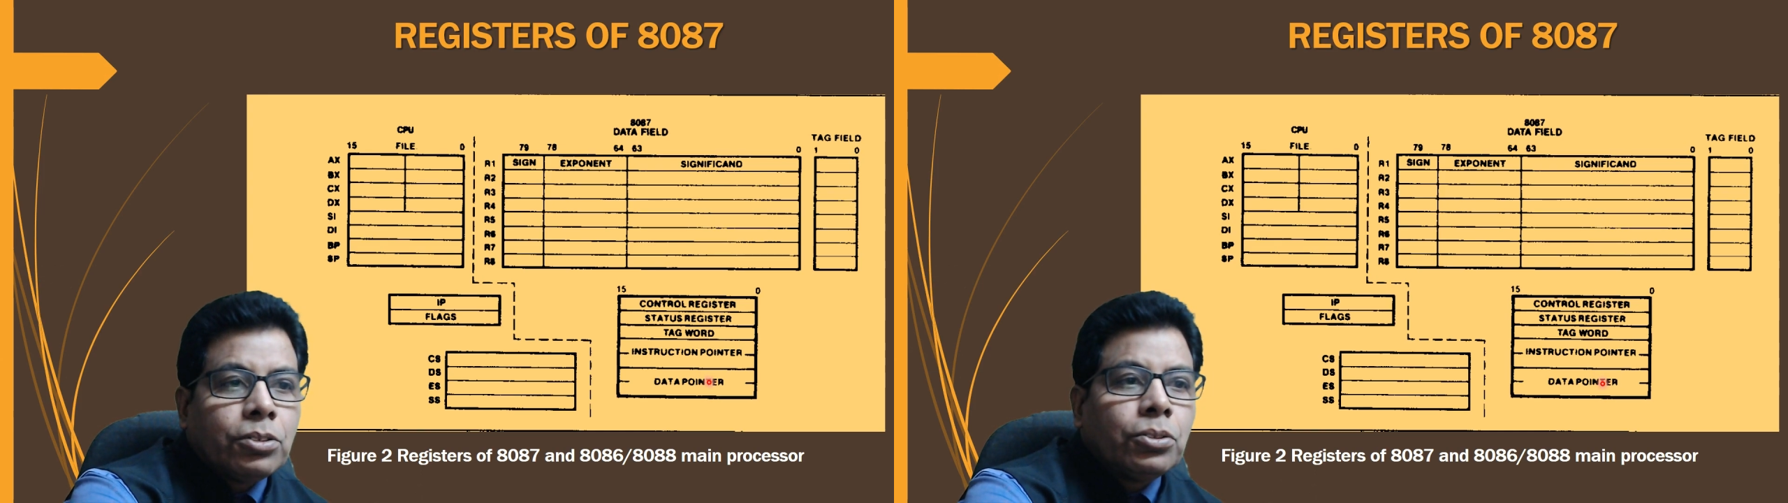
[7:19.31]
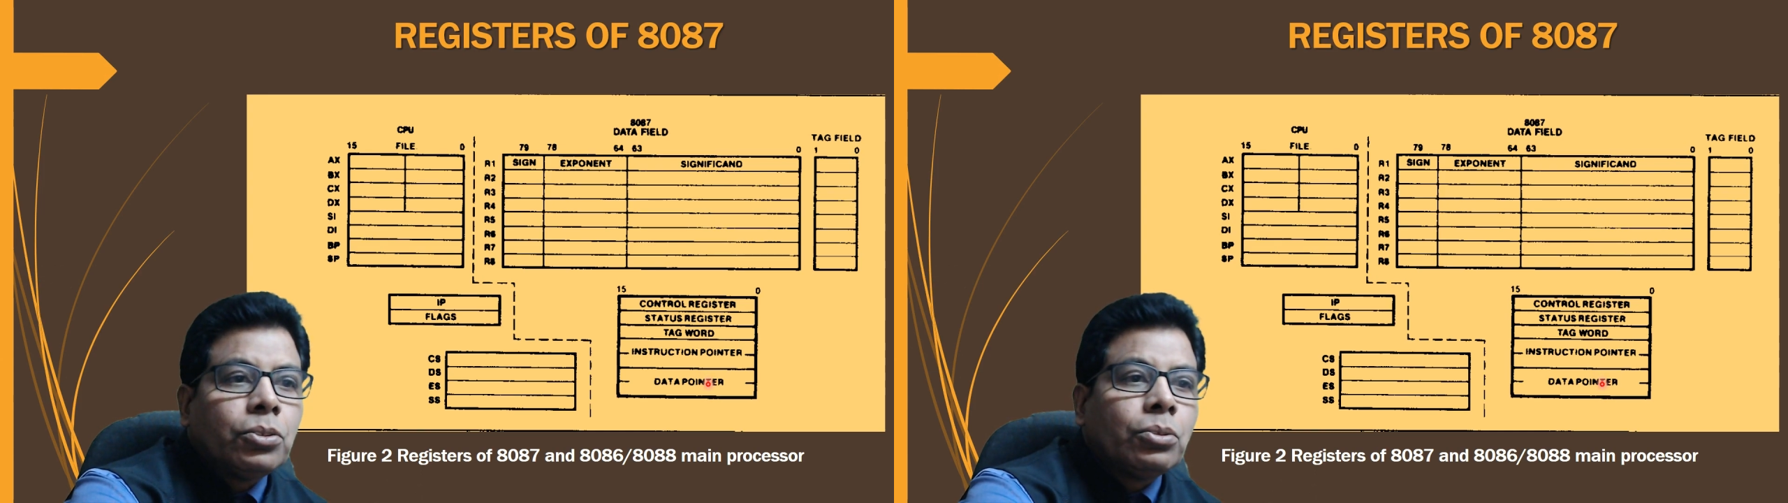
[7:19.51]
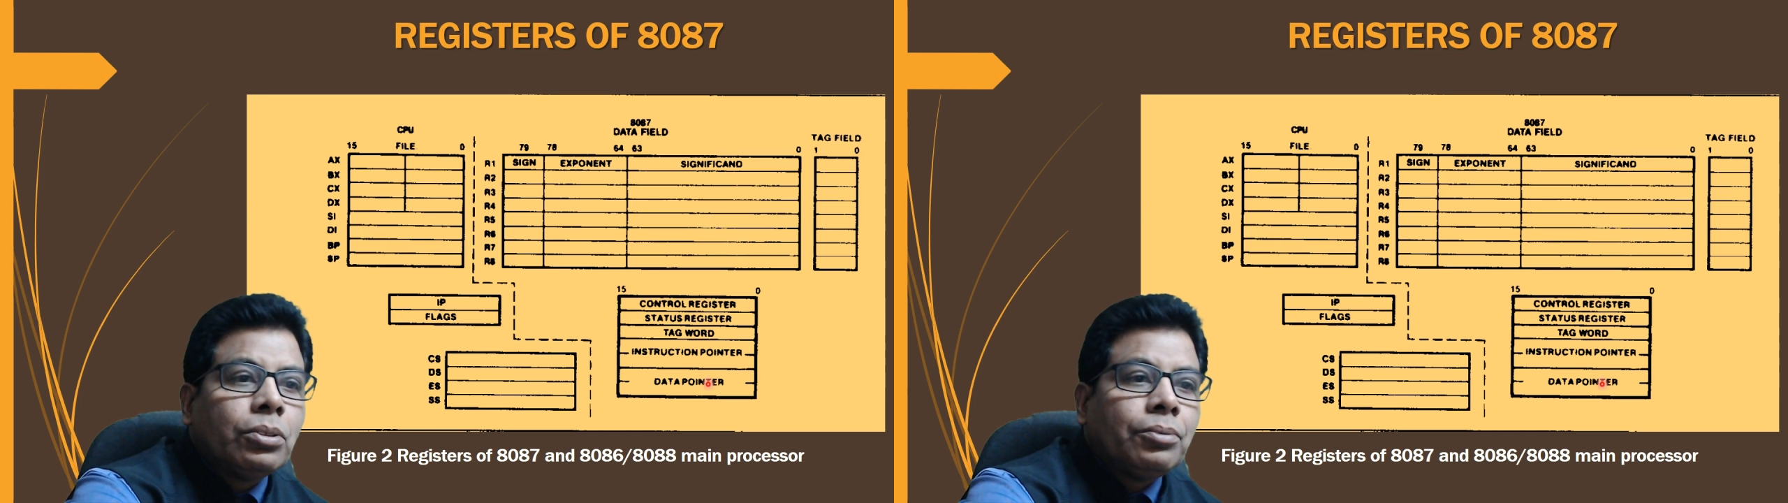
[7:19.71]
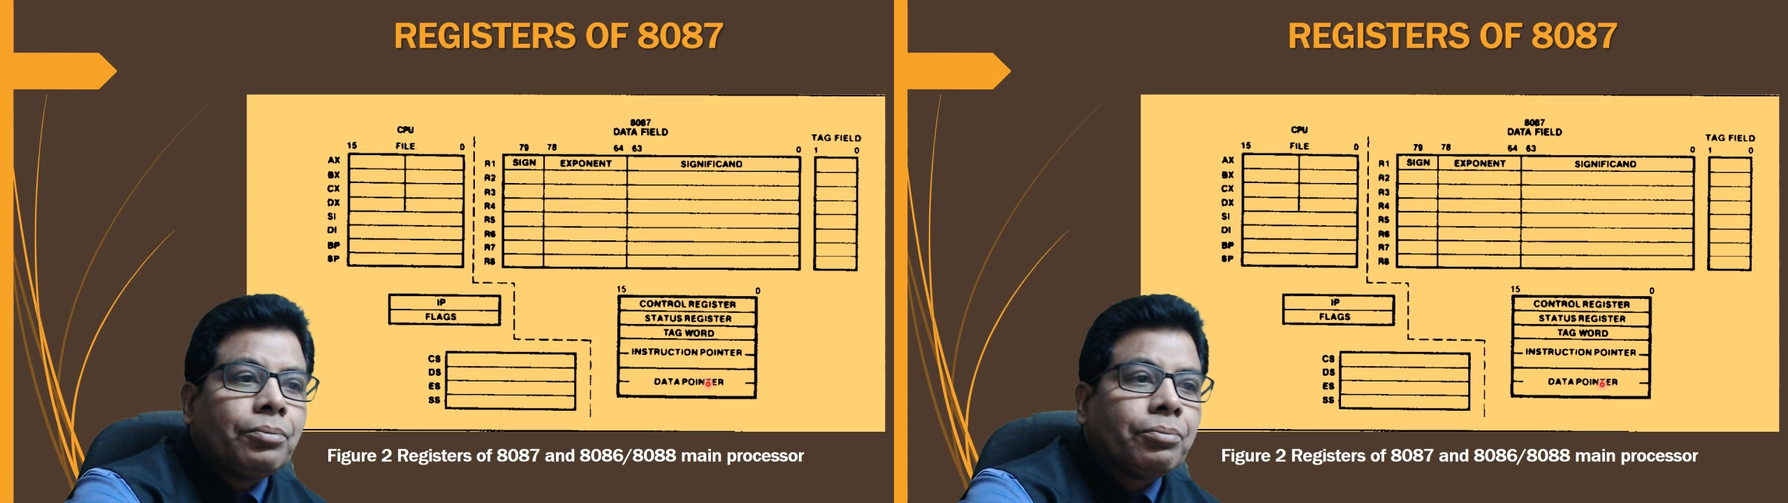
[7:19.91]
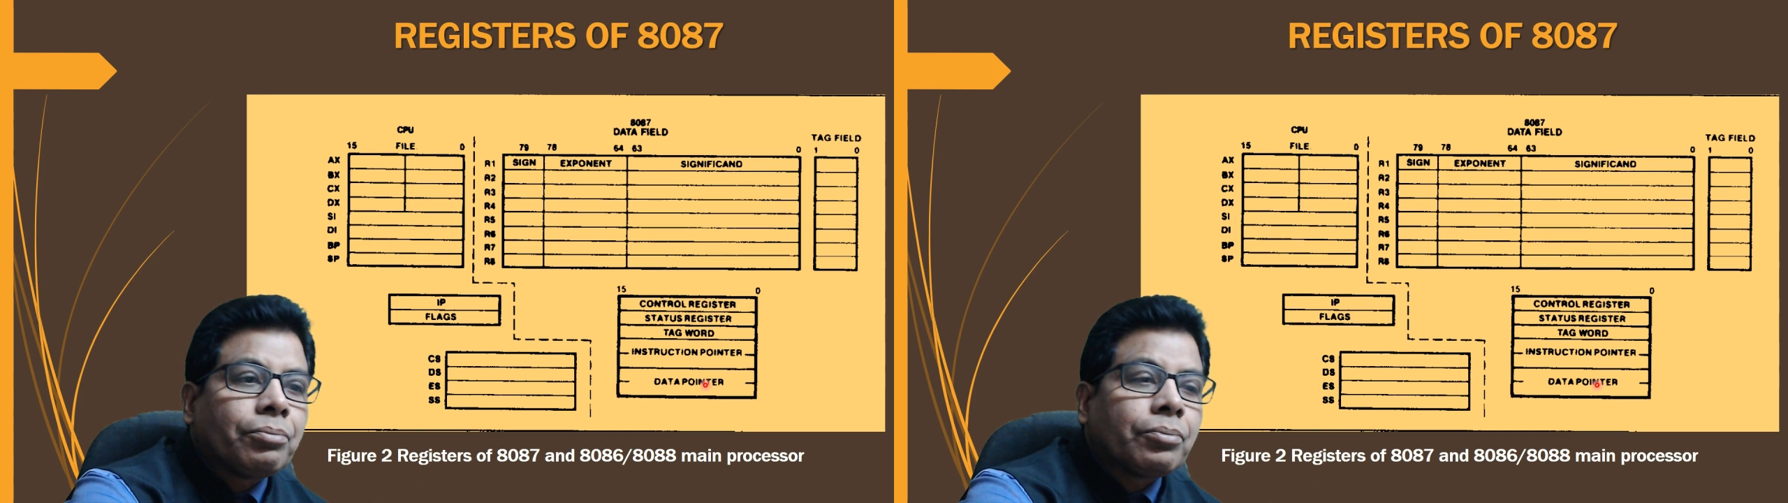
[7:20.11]
shown
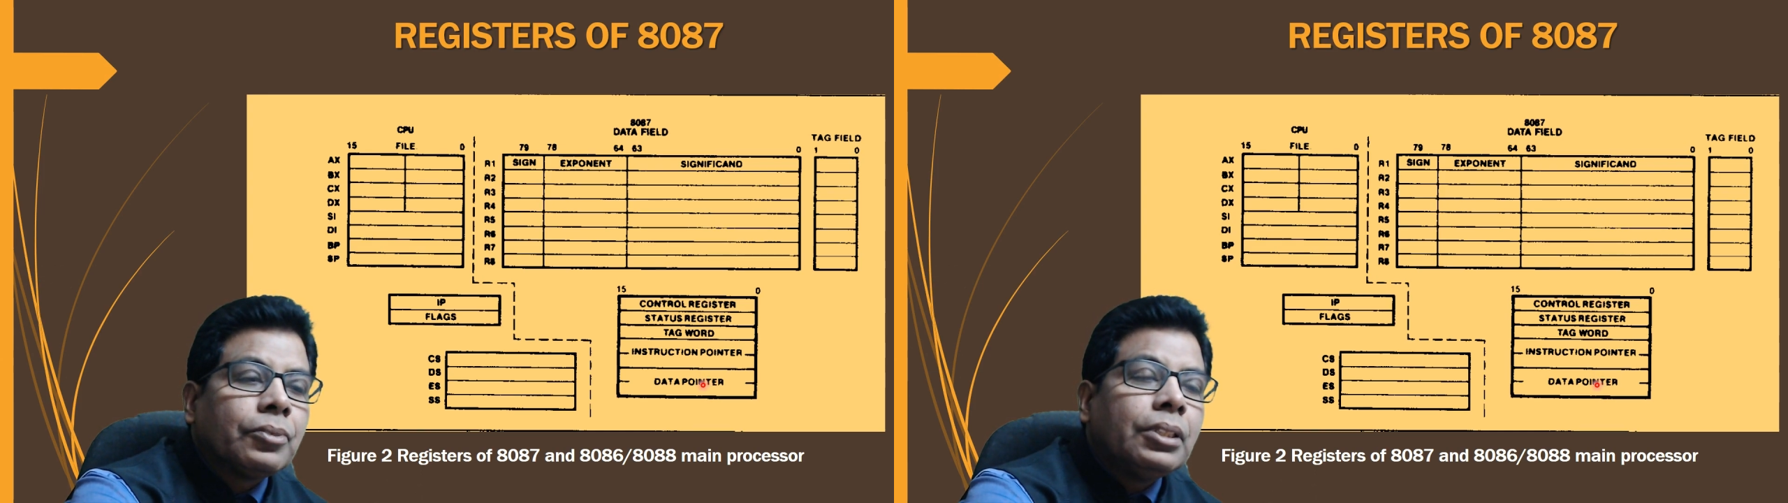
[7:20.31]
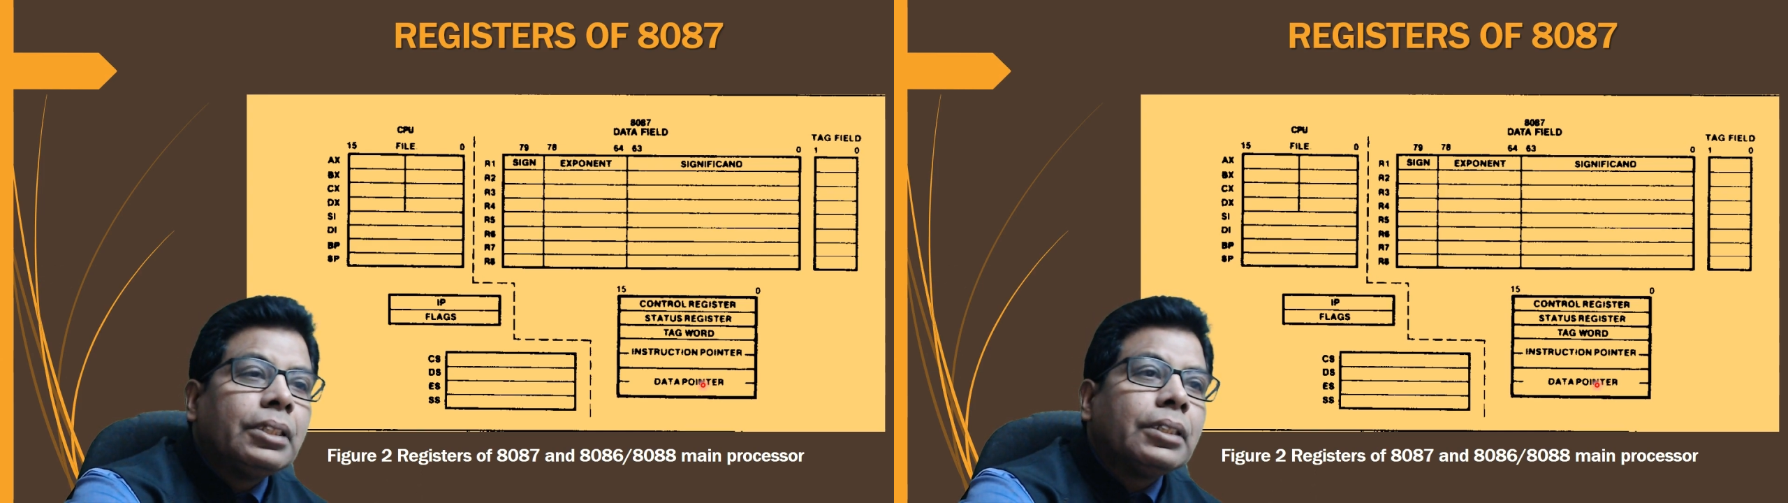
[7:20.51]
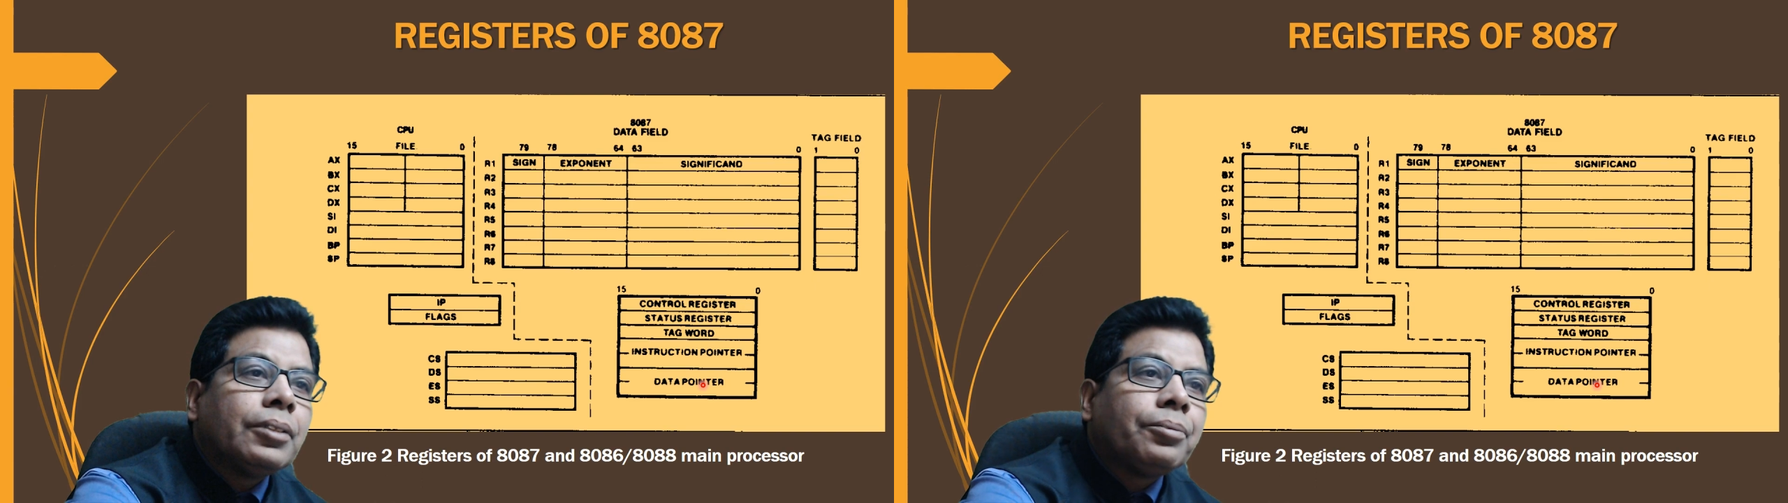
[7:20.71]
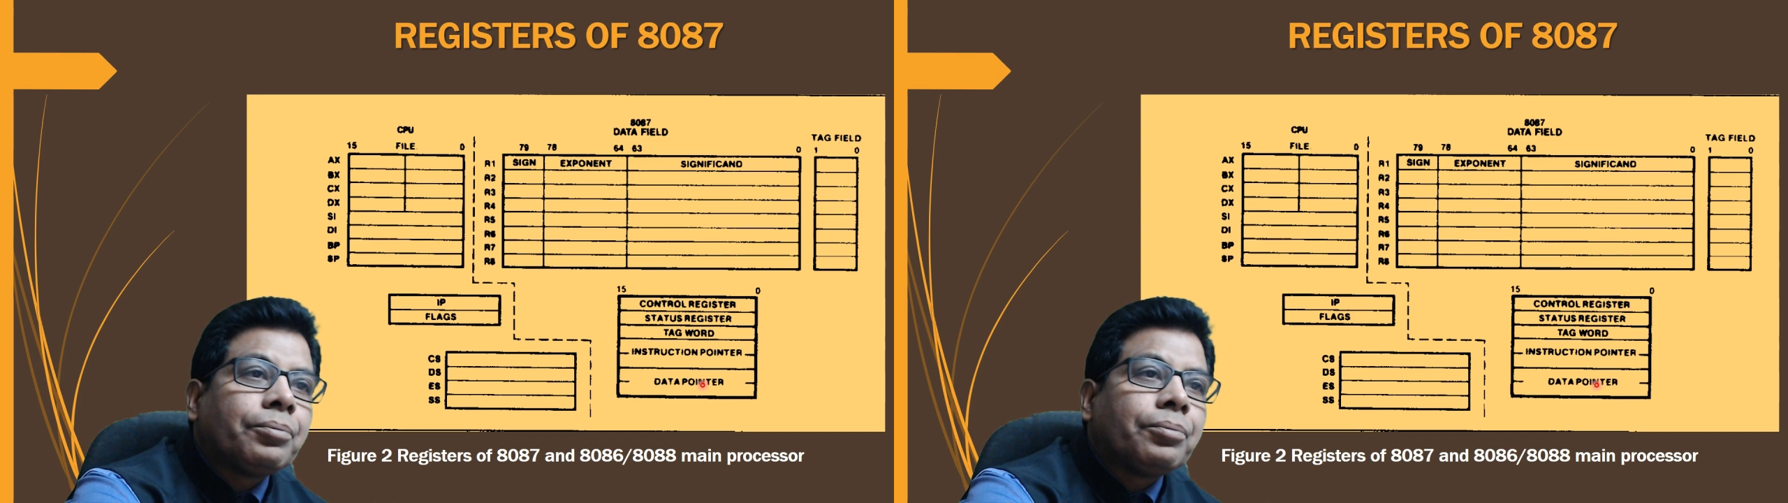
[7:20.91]
the